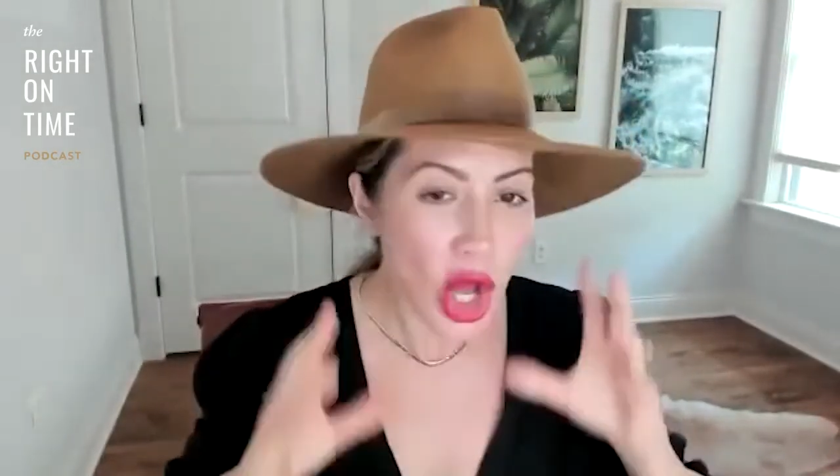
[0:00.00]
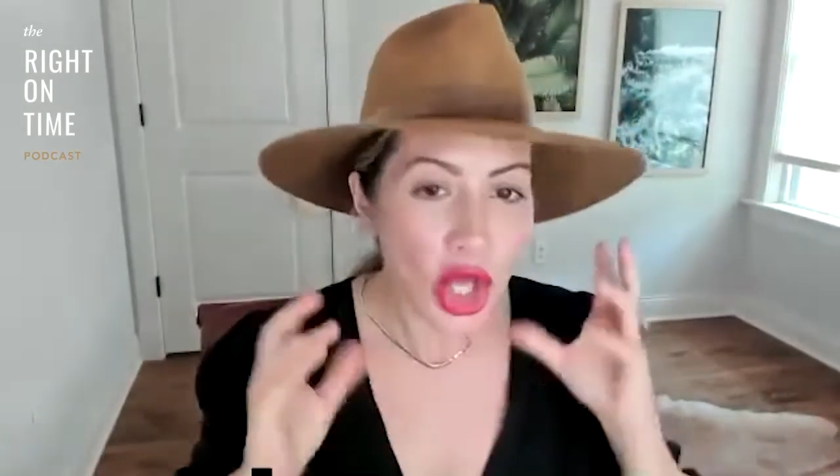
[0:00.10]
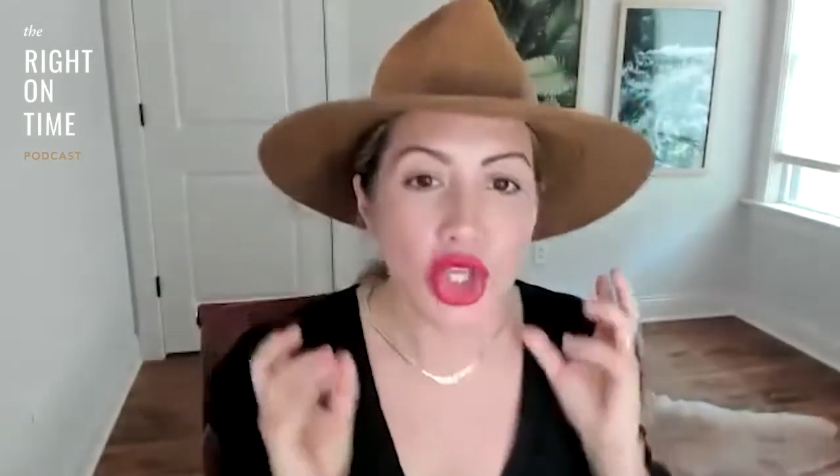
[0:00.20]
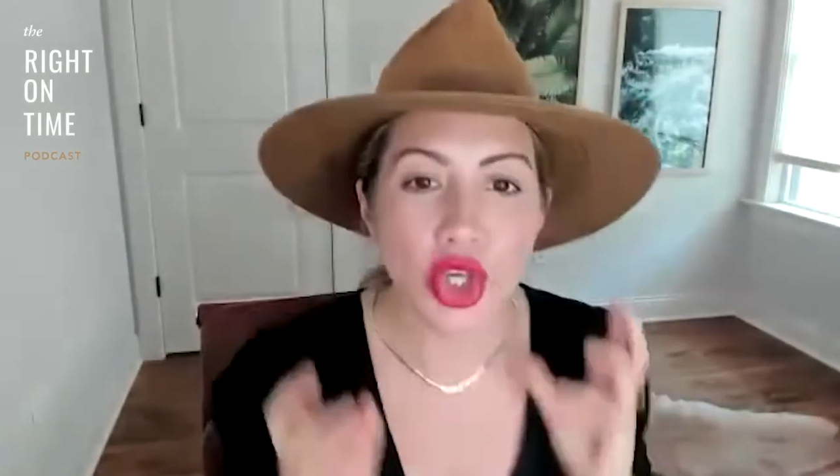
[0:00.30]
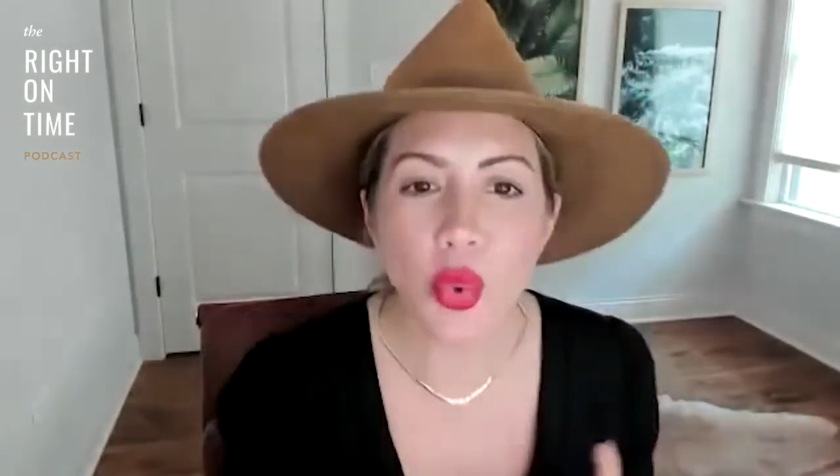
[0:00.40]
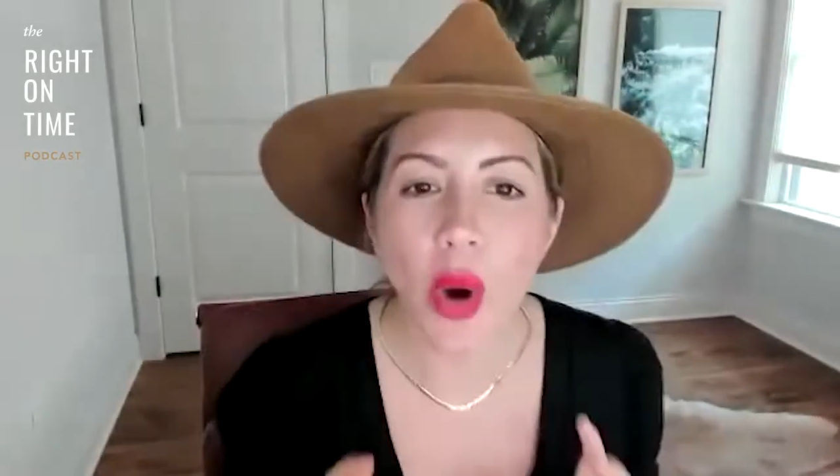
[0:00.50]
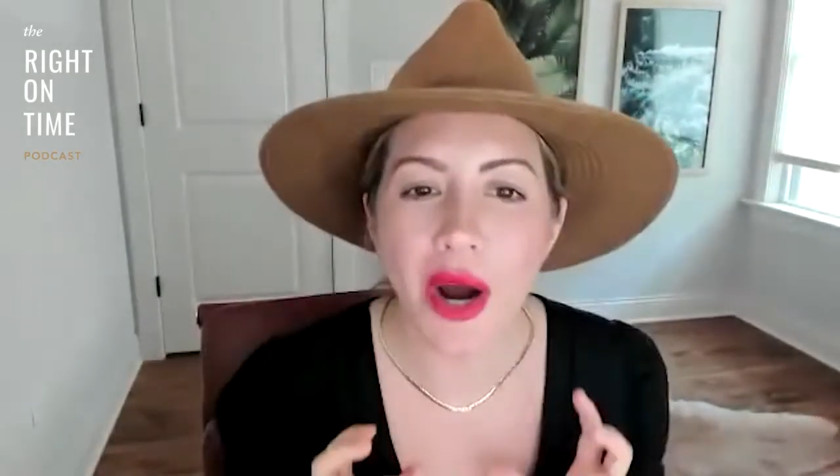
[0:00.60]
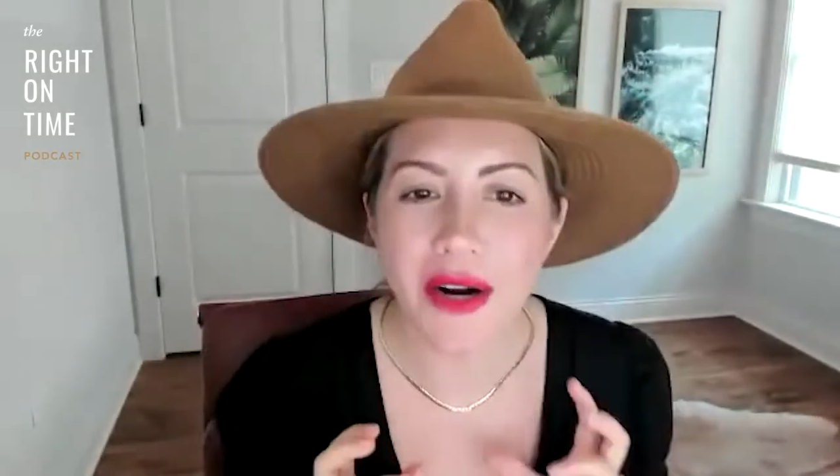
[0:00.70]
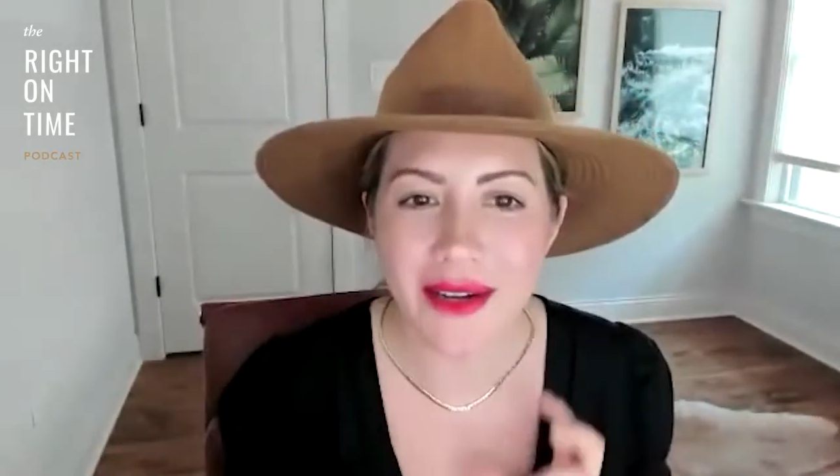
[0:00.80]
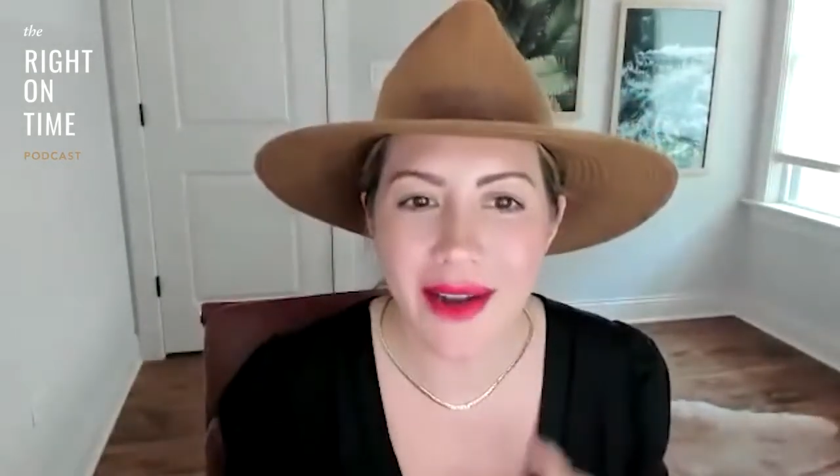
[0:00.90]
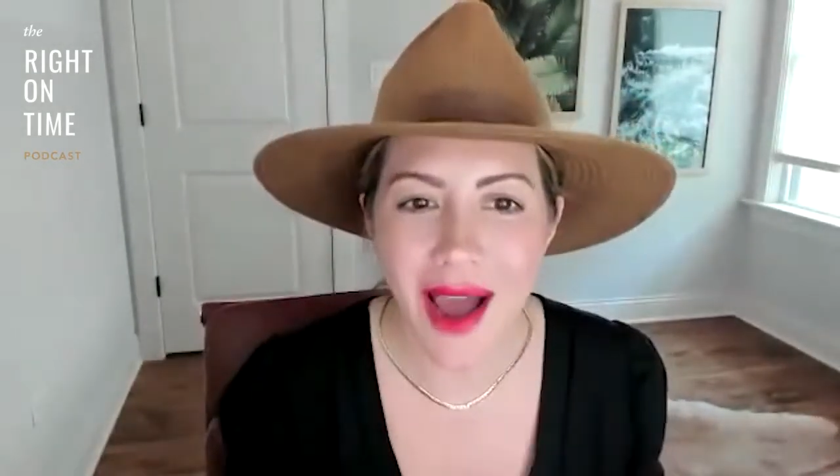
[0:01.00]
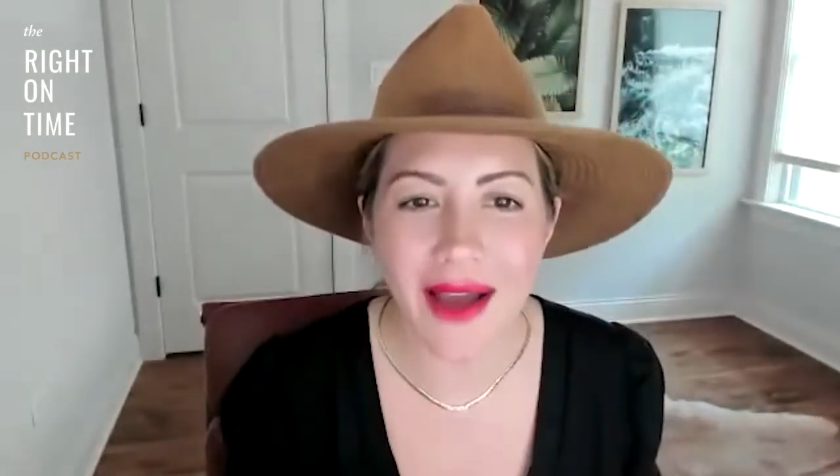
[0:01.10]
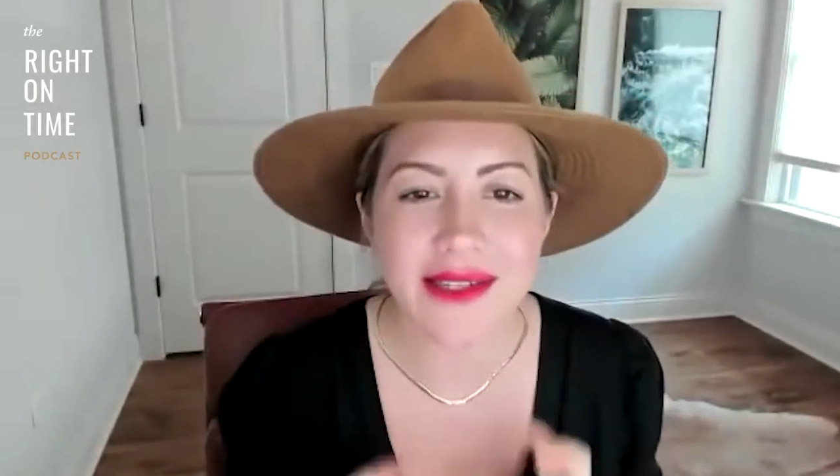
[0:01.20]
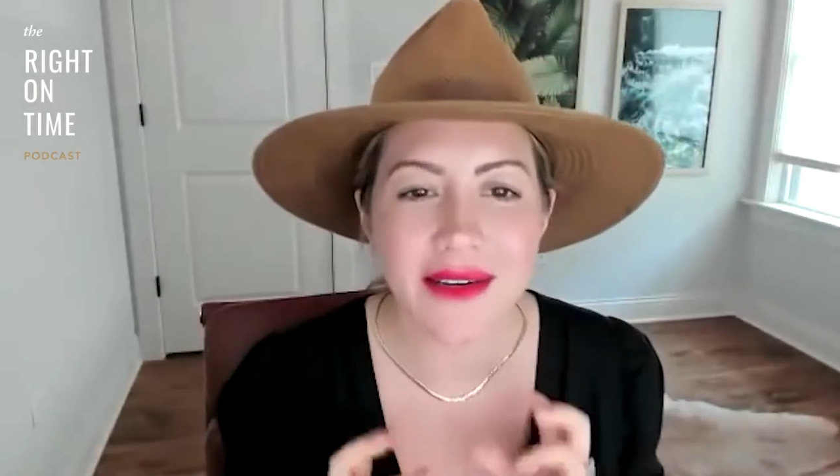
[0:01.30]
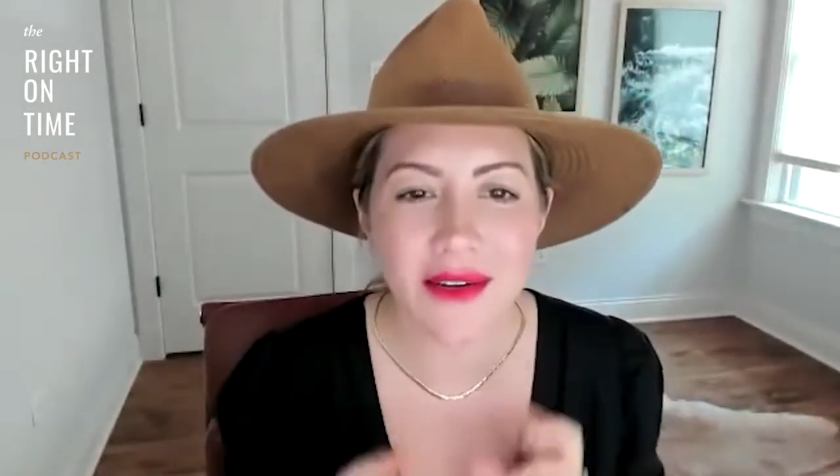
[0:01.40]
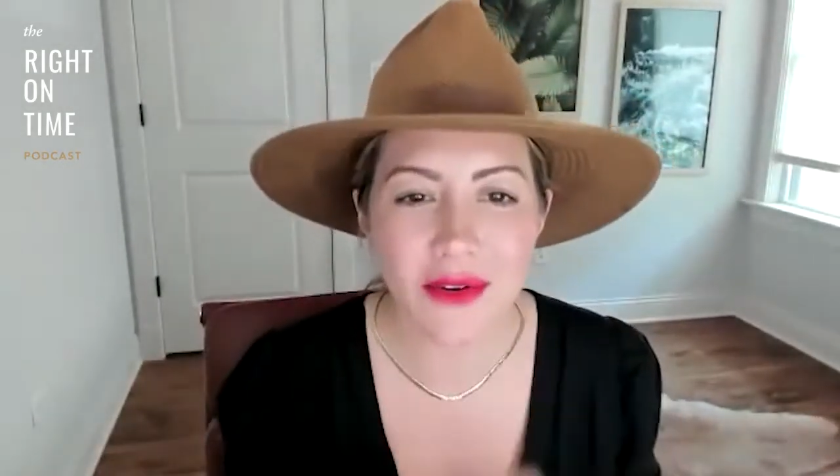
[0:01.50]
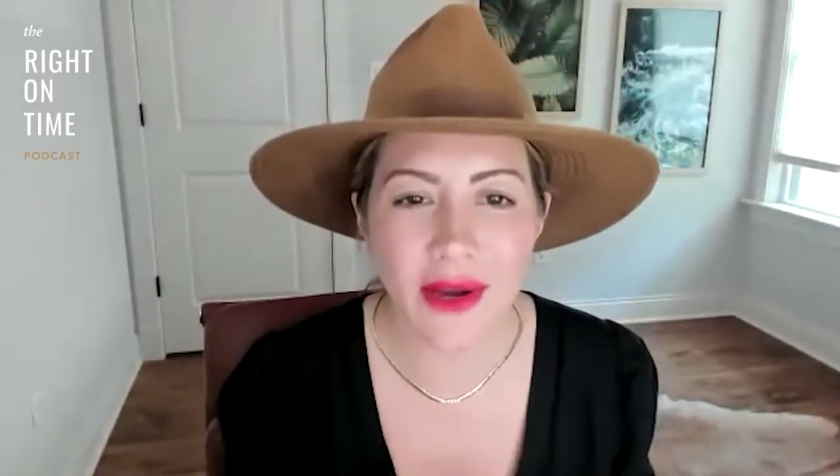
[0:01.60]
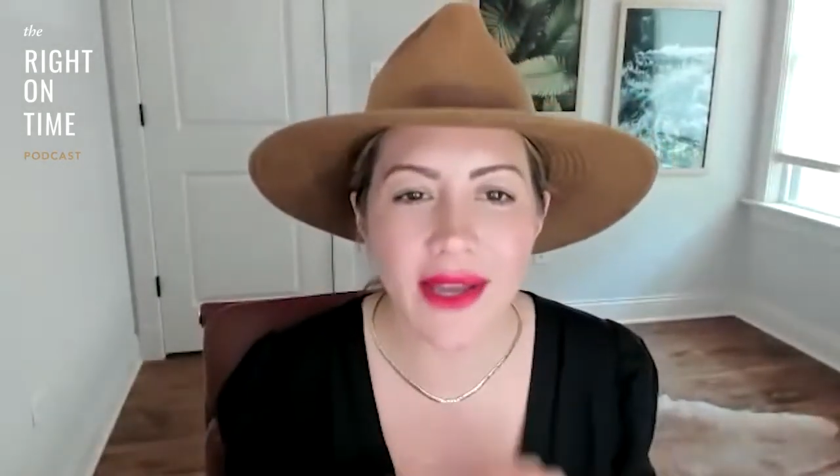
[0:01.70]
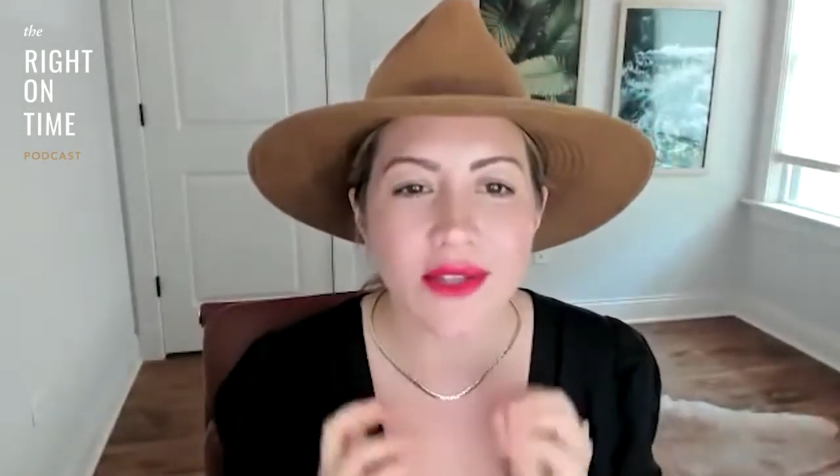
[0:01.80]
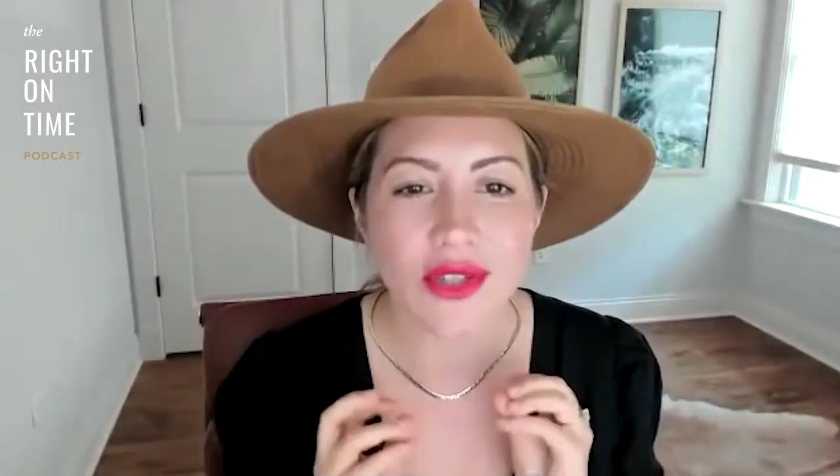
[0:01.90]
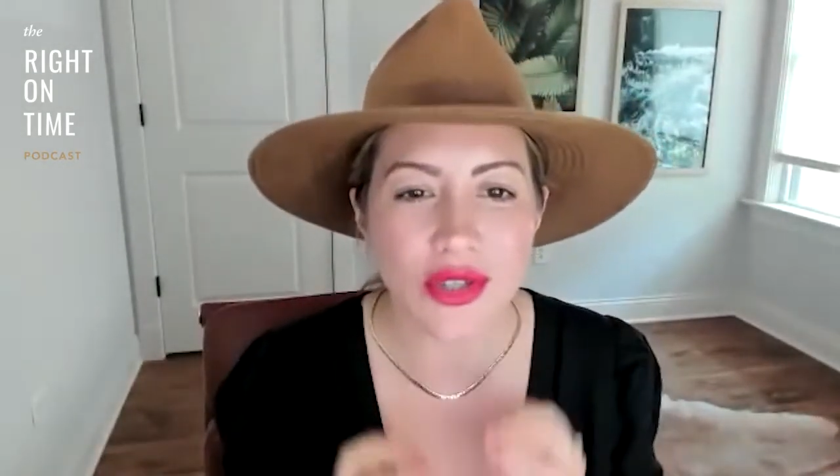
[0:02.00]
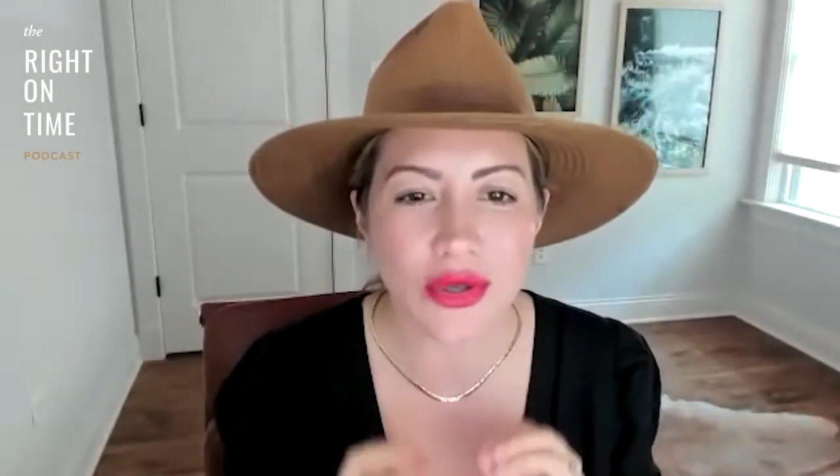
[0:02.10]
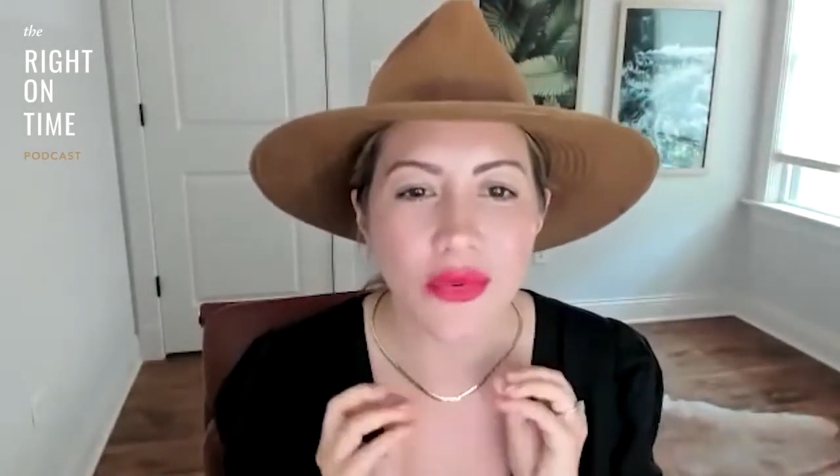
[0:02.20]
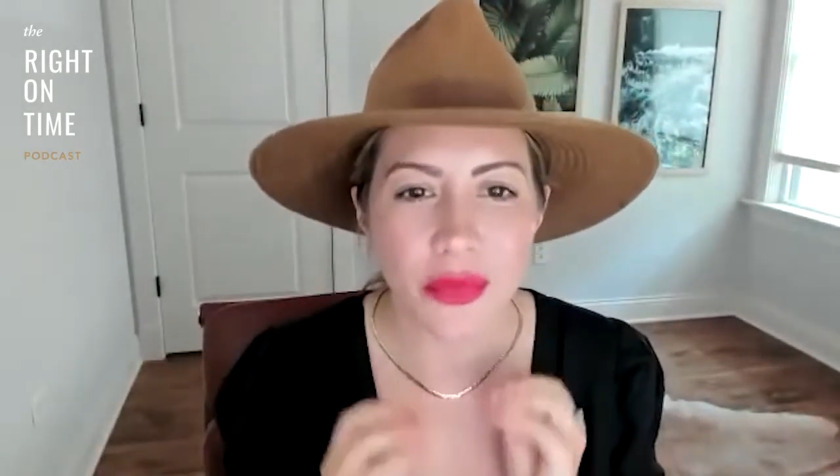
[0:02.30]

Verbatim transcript: You are not going to